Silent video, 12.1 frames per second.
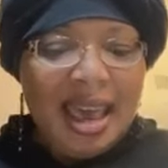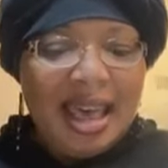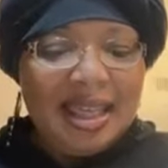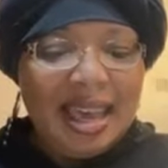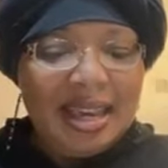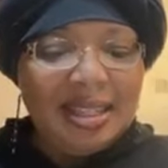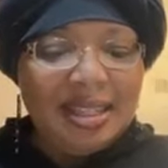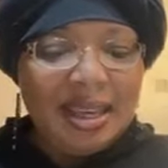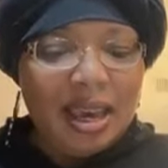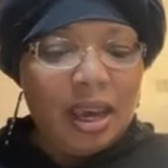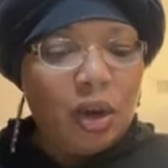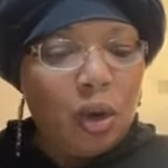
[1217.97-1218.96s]
And they
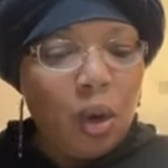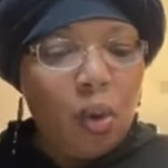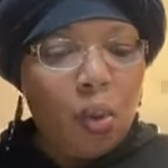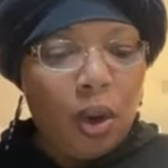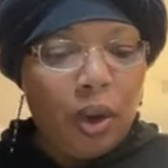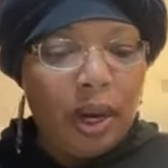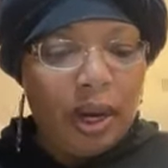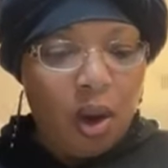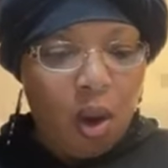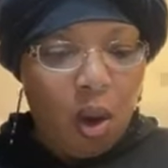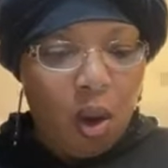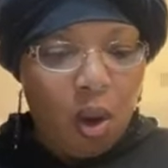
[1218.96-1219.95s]
said no word at
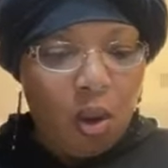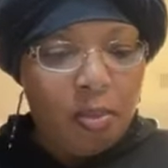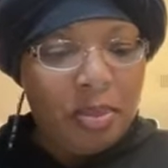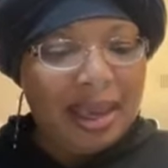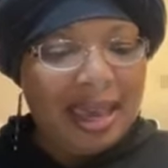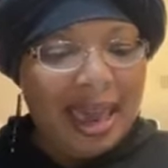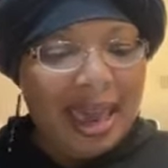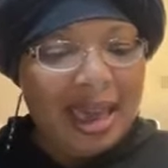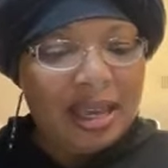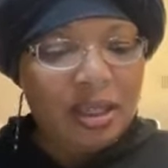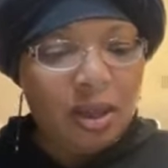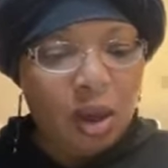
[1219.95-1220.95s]
all, but
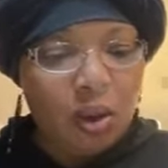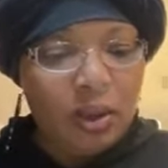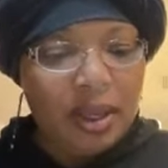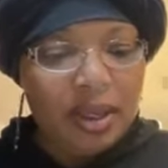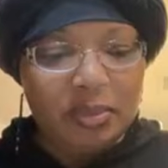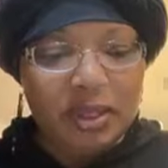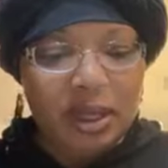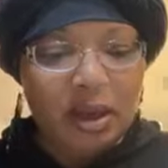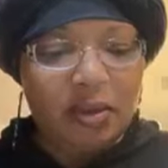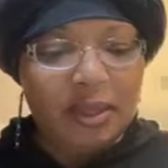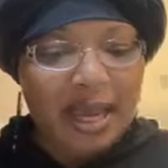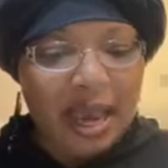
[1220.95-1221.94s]
cast only
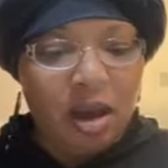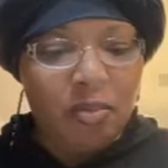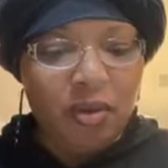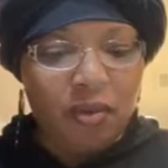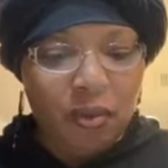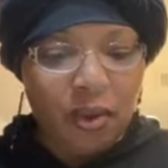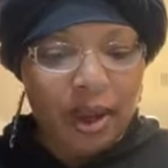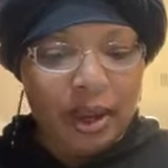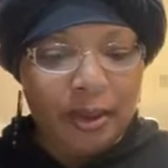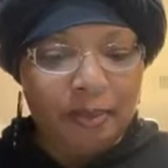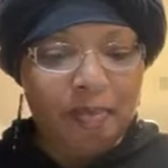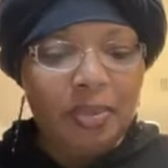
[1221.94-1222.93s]
themselves down before
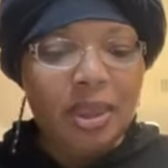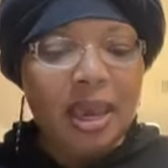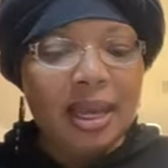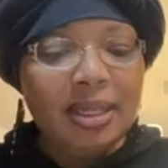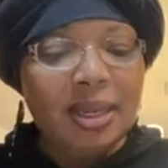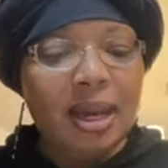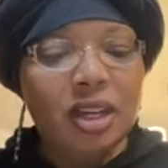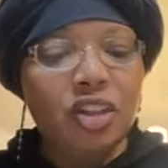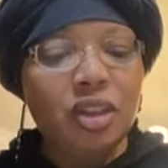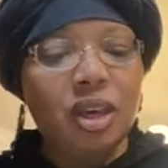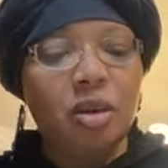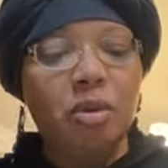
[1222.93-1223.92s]
him and
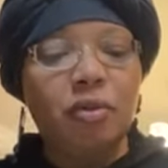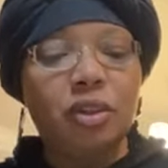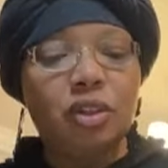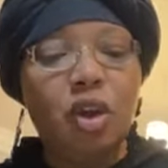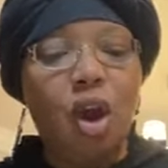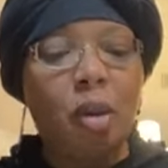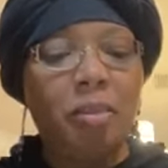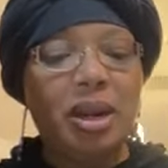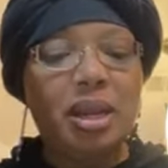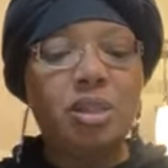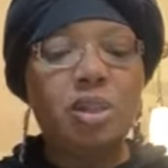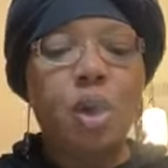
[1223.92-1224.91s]
touched the hem of his
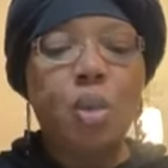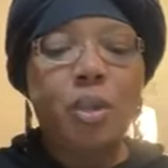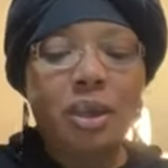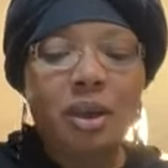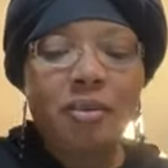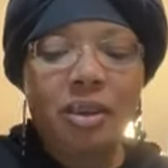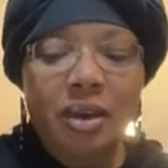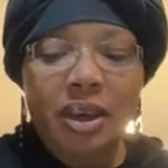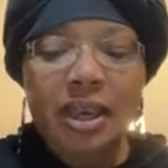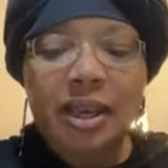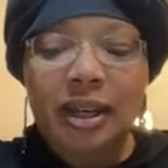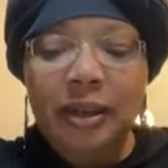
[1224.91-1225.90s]
garment in token of their
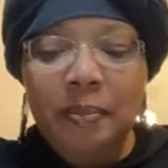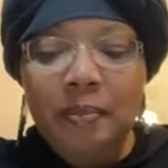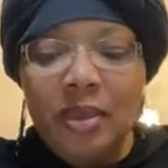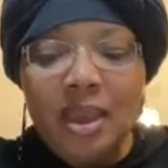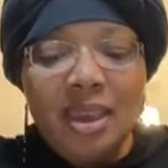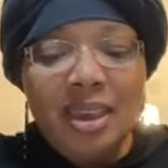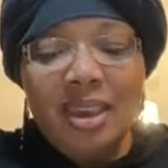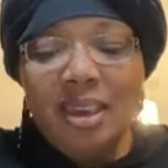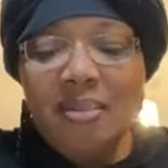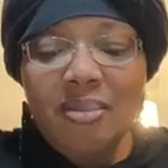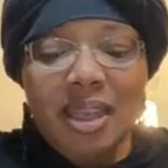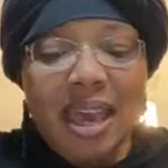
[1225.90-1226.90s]
healing.
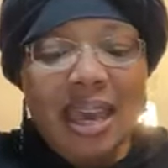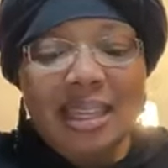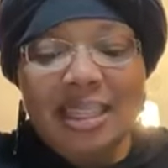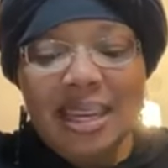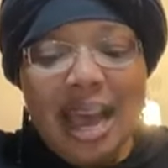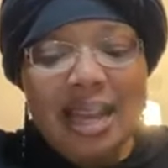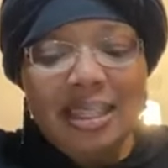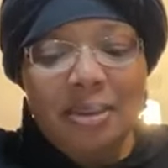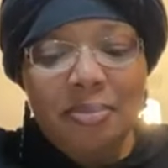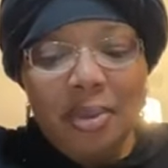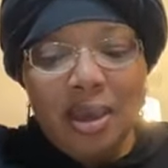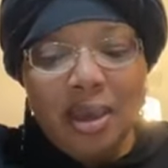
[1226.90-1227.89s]
Give thanks not
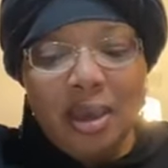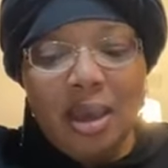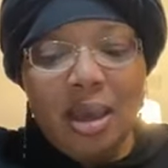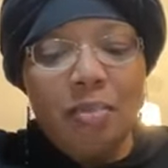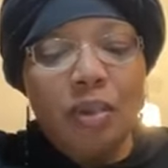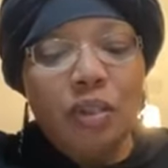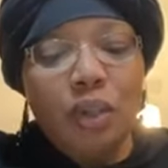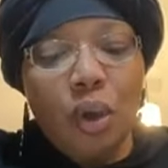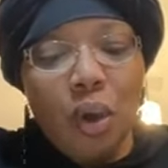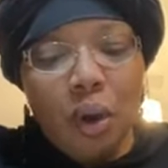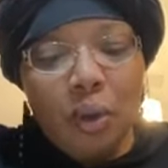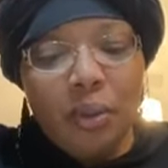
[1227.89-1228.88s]
to me, but to
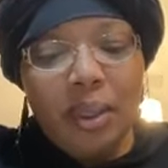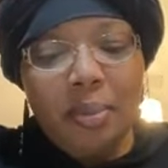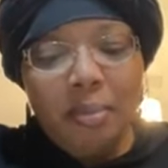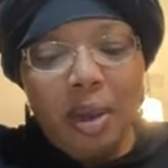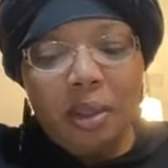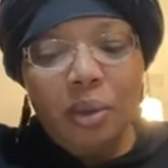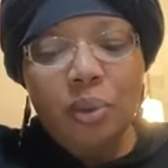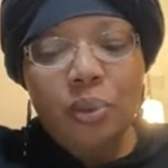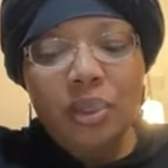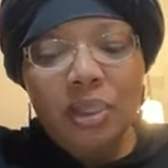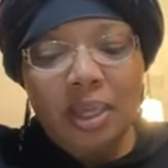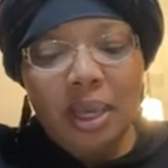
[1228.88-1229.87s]
your earthly mother who
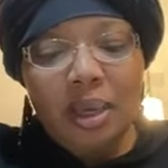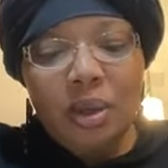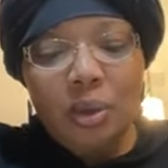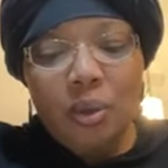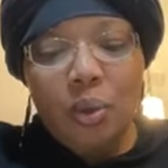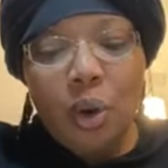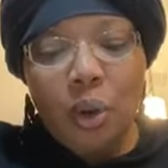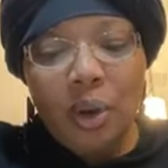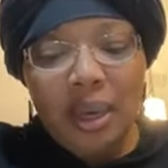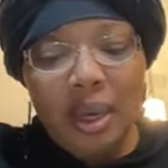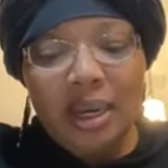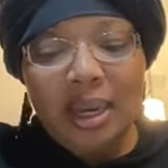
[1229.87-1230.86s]
sent you her
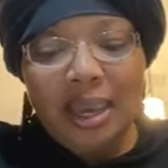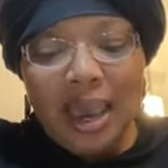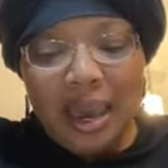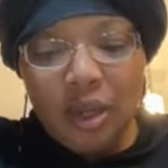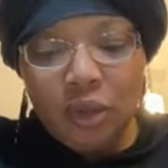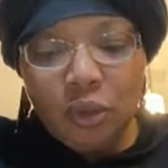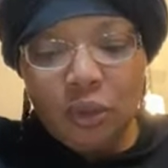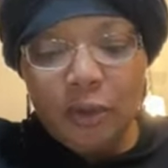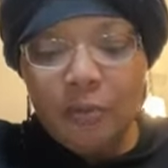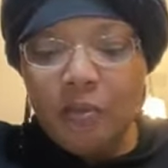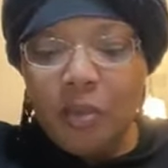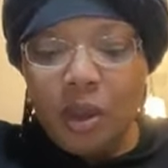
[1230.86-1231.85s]
healing
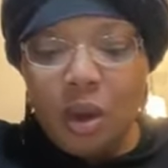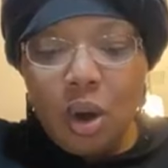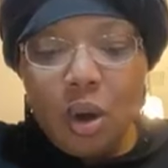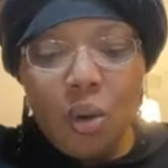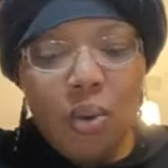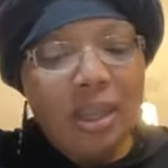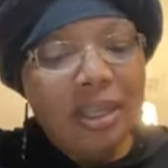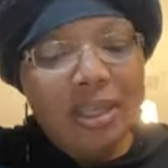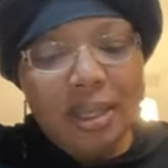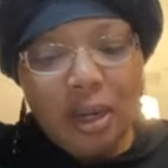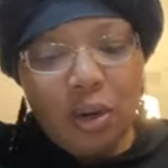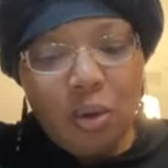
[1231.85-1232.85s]
angels. Go and
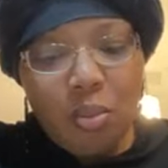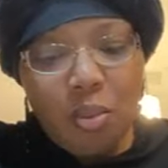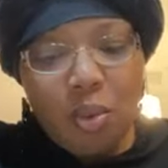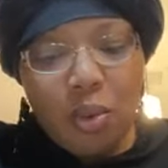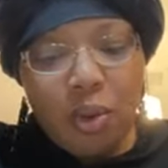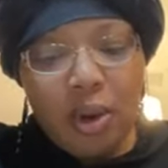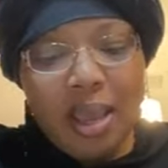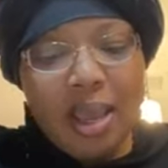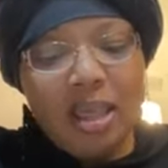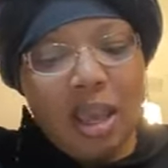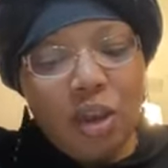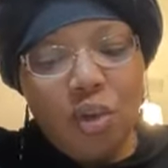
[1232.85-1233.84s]
sin no more,
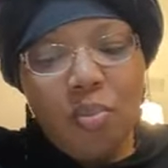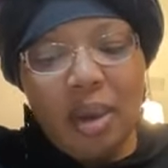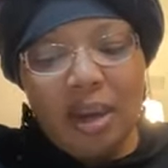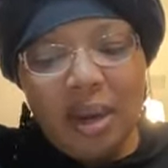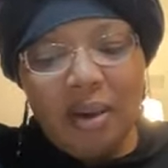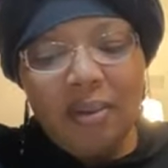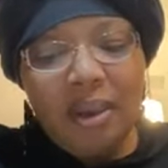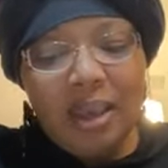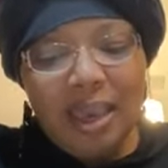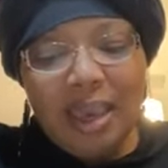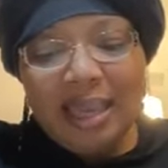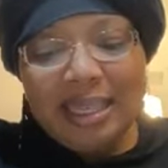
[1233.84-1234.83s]
that you may never
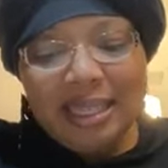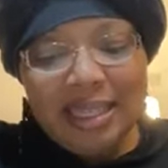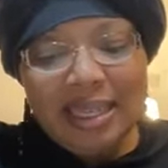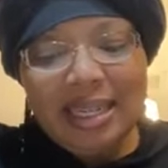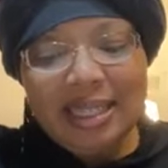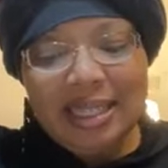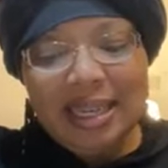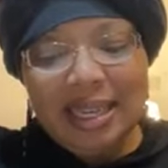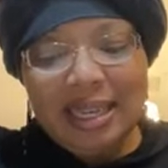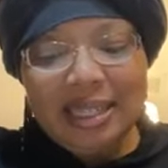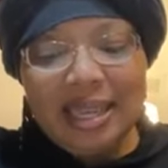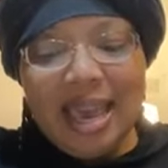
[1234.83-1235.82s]
again see
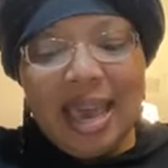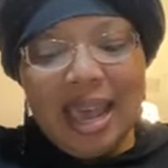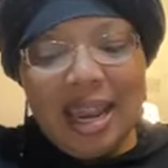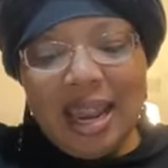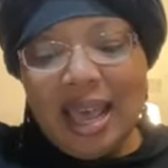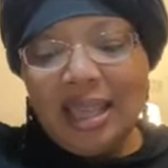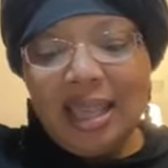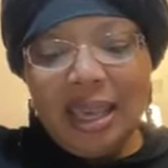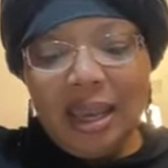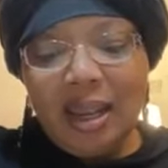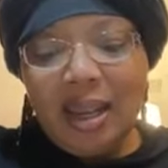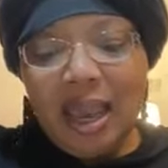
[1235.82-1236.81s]
disease, and let the
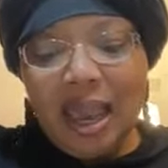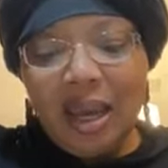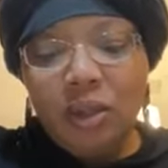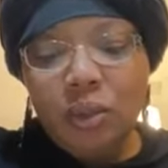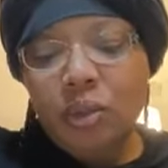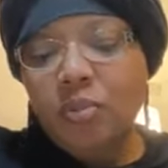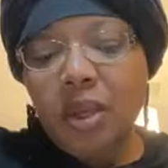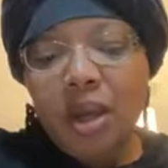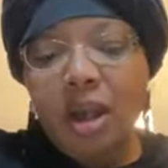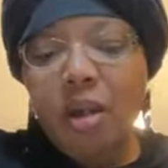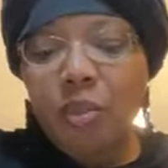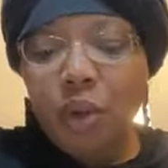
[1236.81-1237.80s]
healing angels
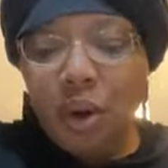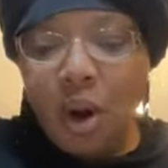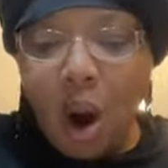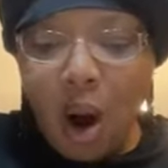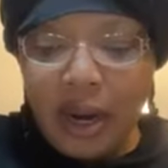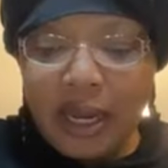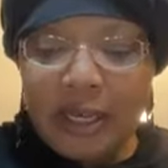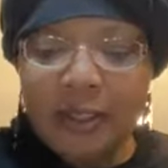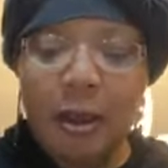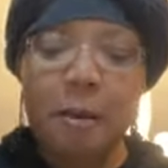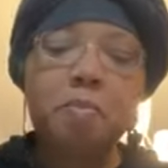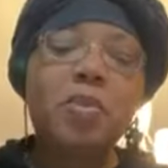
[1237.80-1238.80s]
become your guardians.